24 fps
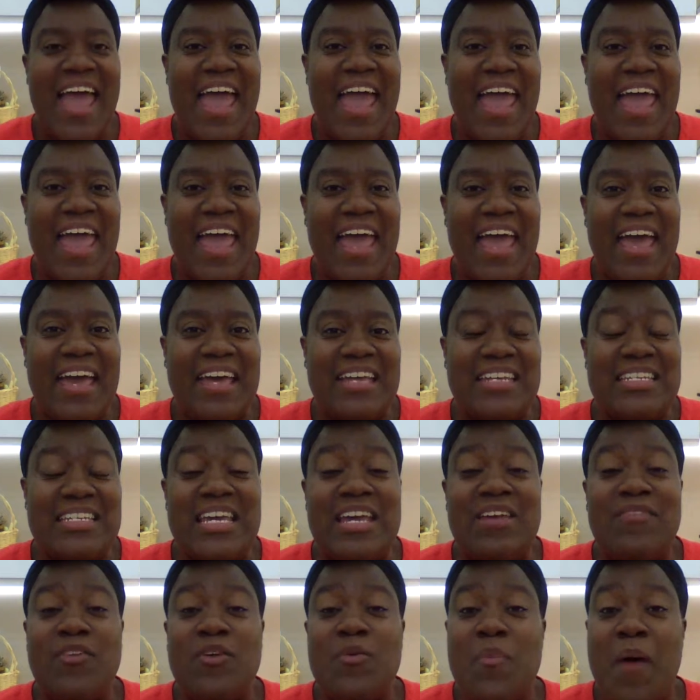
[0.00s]
And
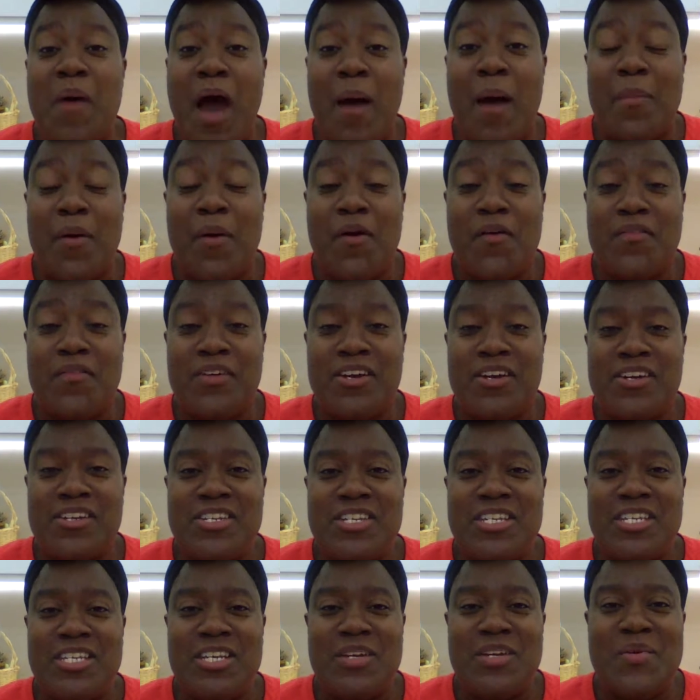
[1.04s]
if you pop over
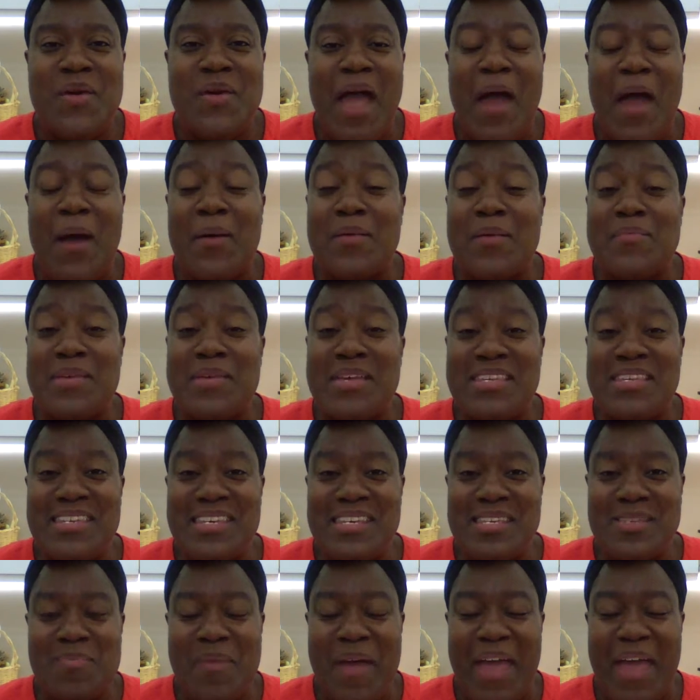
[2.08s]
to our
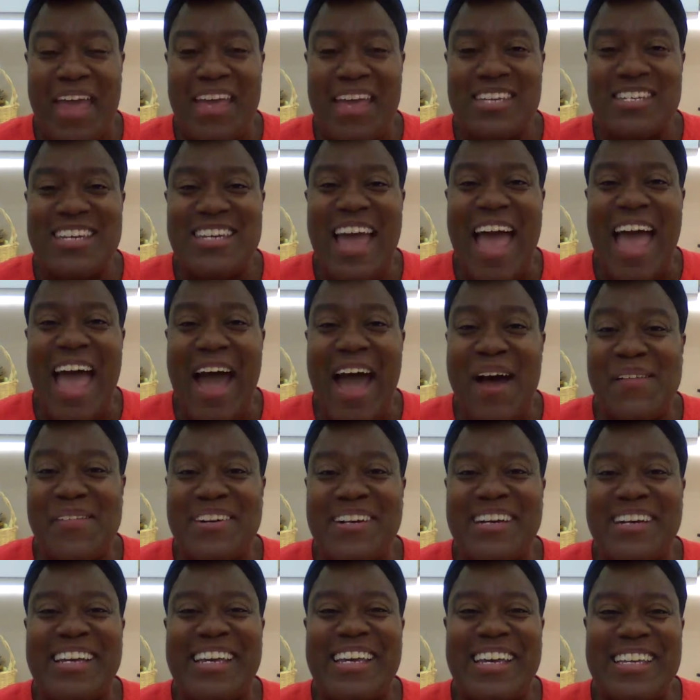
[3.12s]
business page,
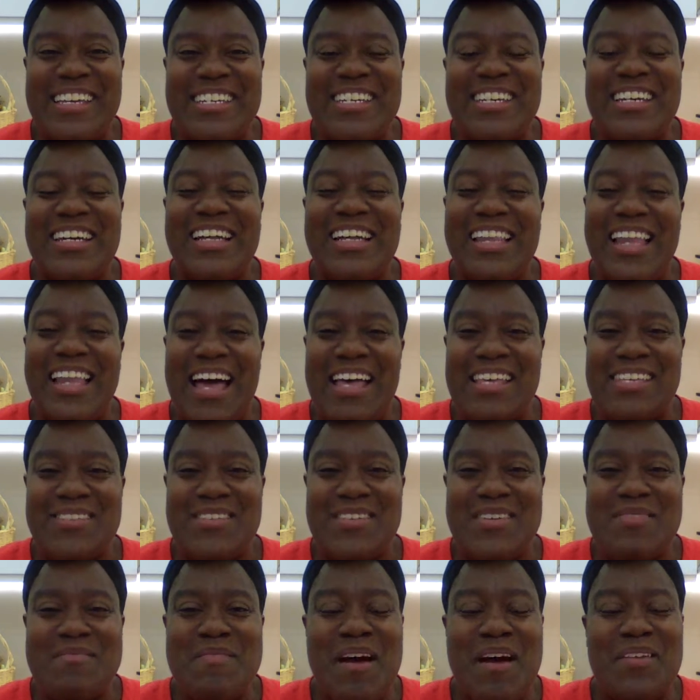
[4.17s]
Our Kitchen
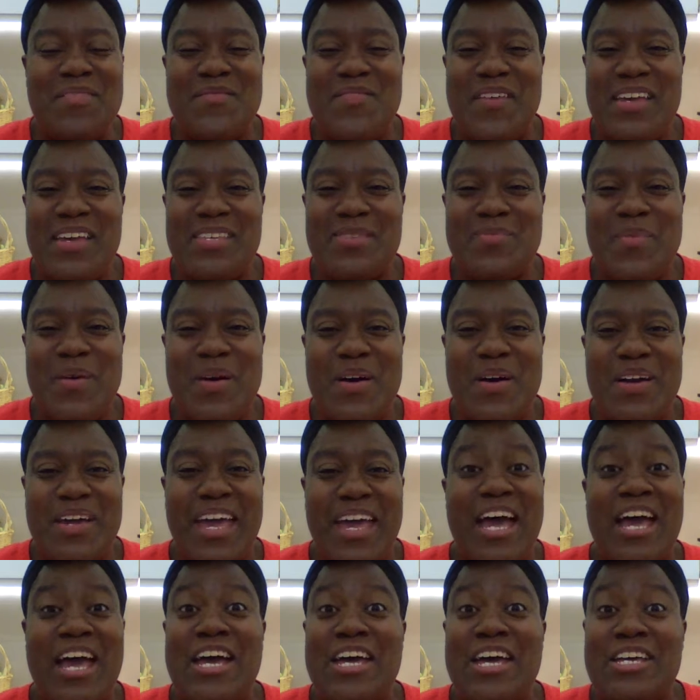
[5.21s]
Classroom on Facebook,
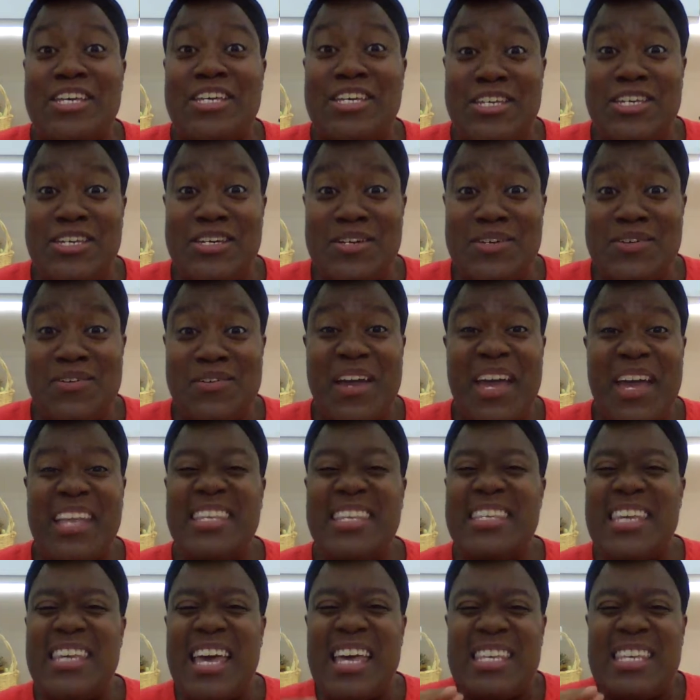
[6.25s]
you can
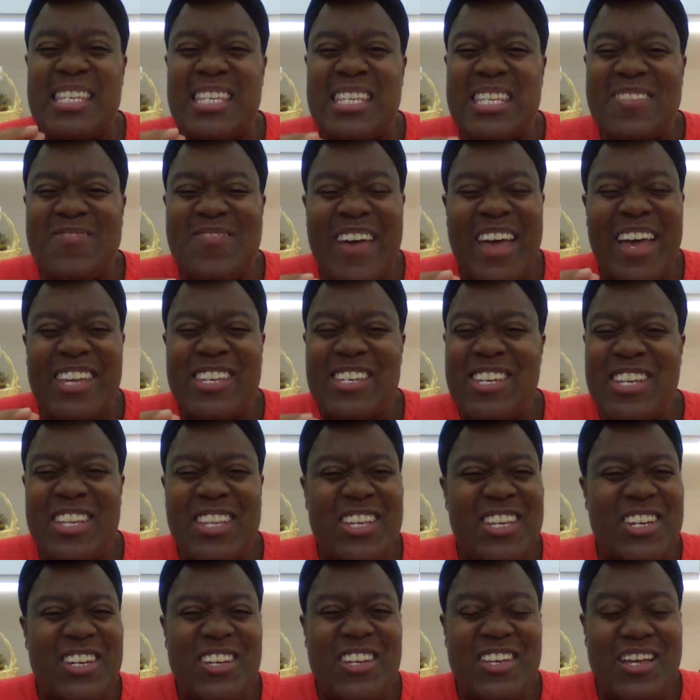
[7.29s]
see a special
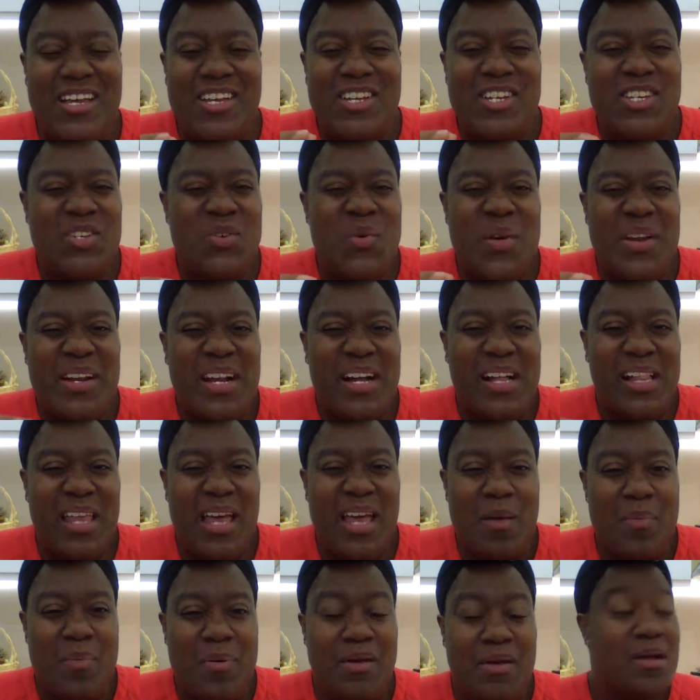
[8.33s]
little short
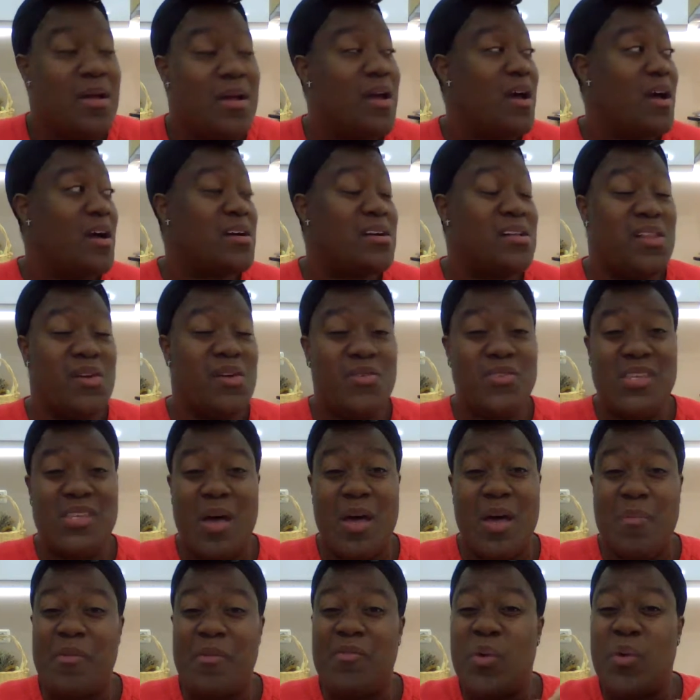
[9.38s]
clip, a
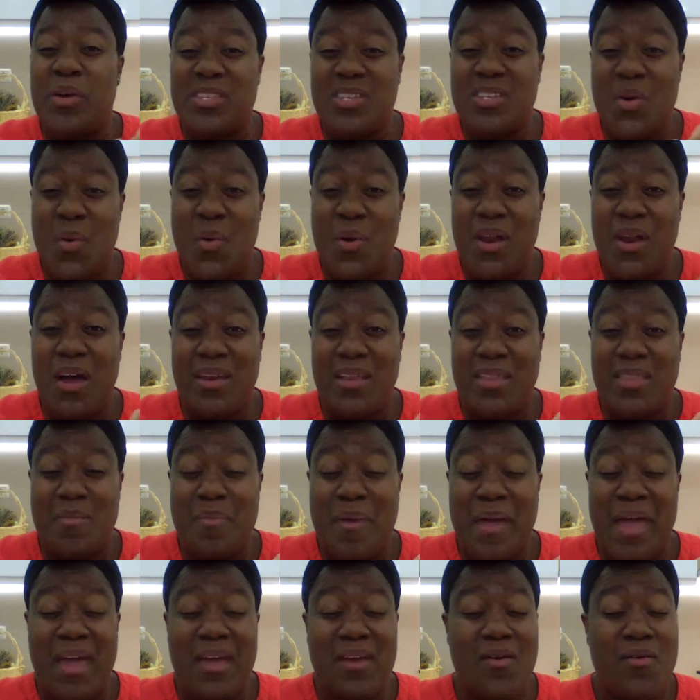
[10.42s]
close-up of what's going on in the
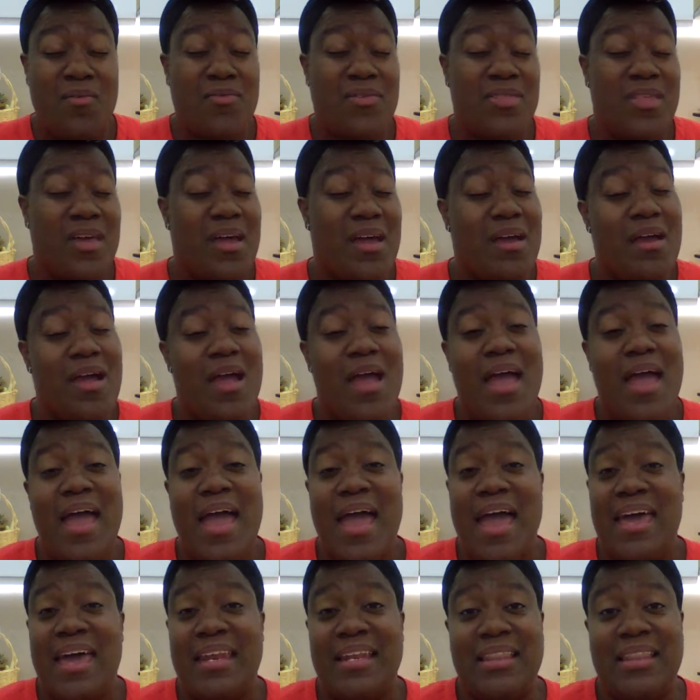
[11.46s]
pan over there.
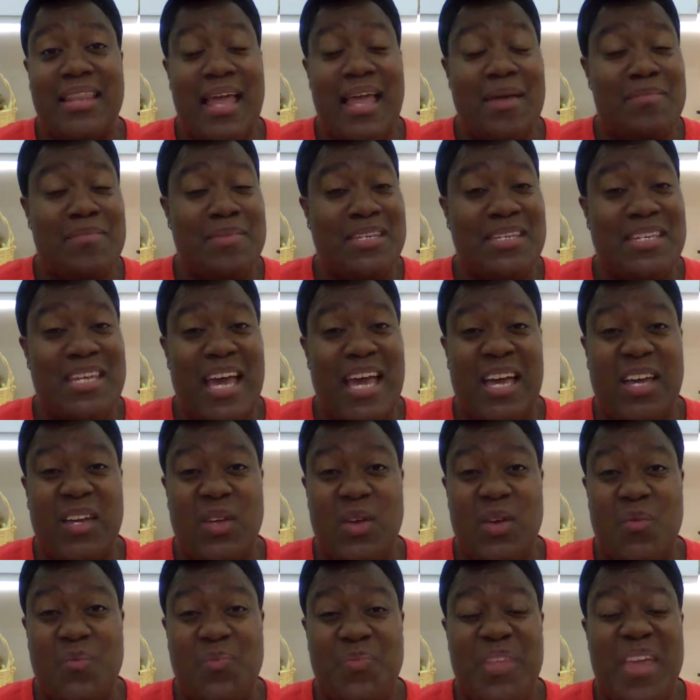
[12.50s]
And let me tell
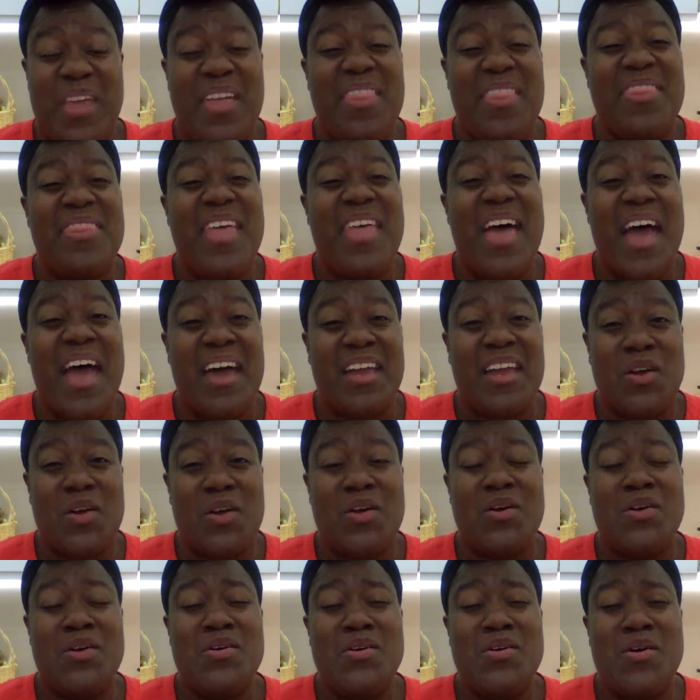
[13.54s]
you, that
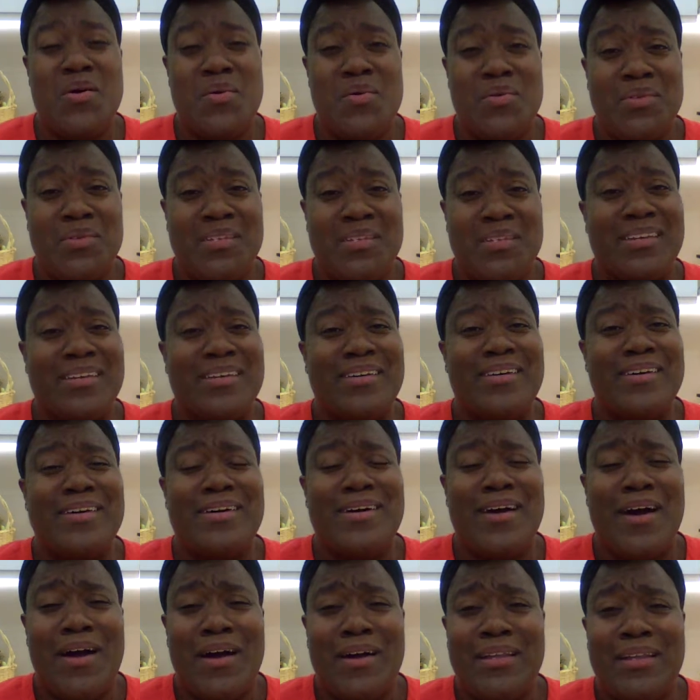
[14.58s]
golden
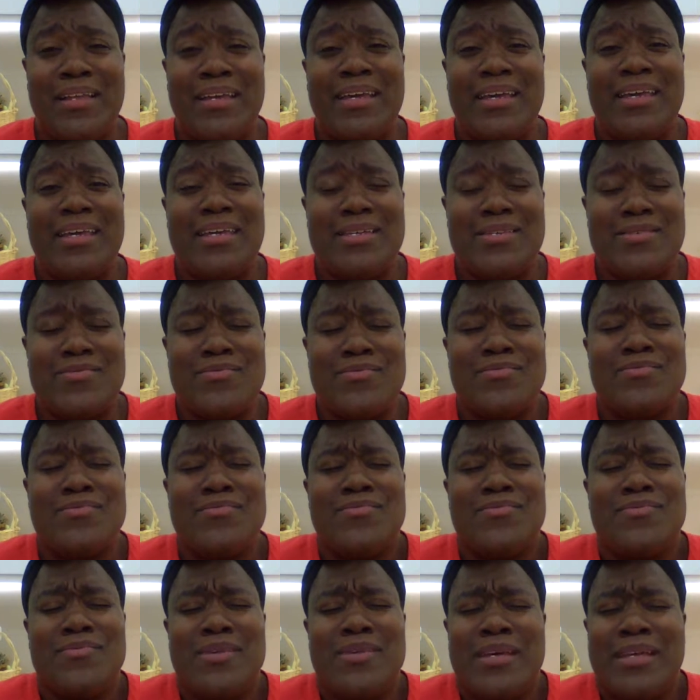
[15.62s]
garlic is
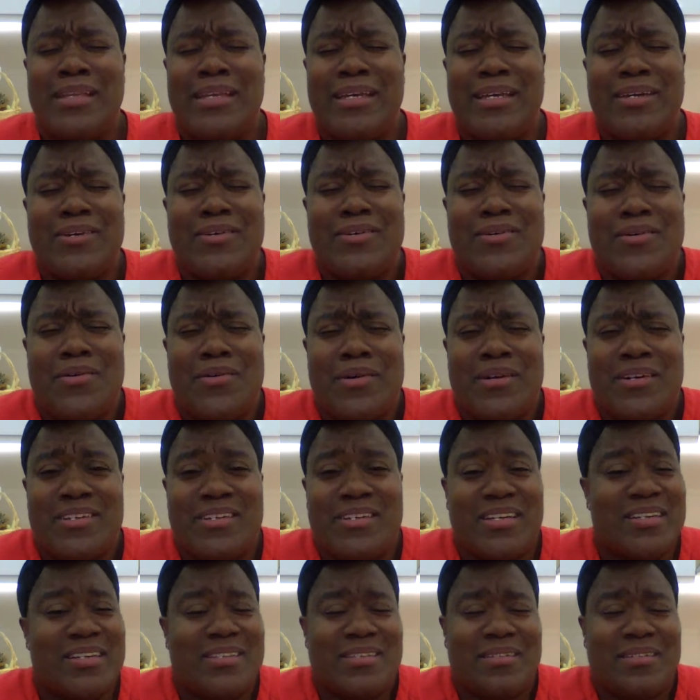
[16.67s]
really
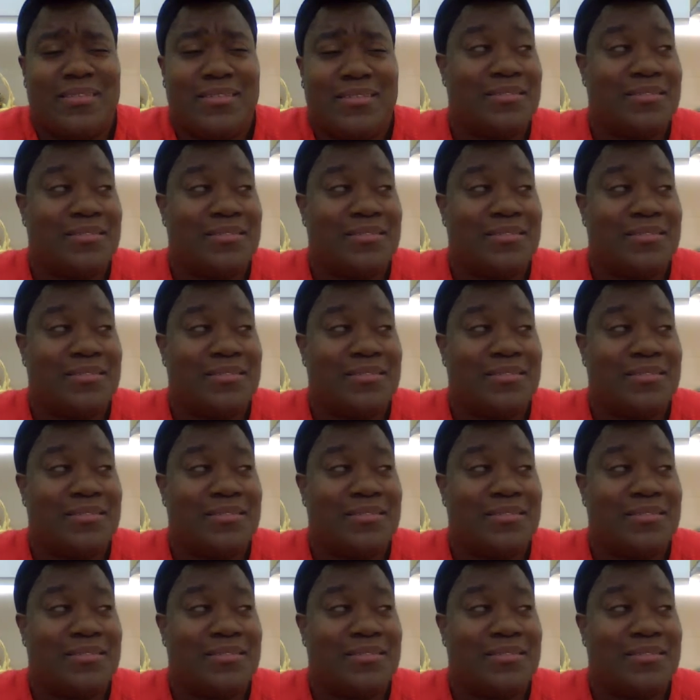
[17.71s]
gorgeous.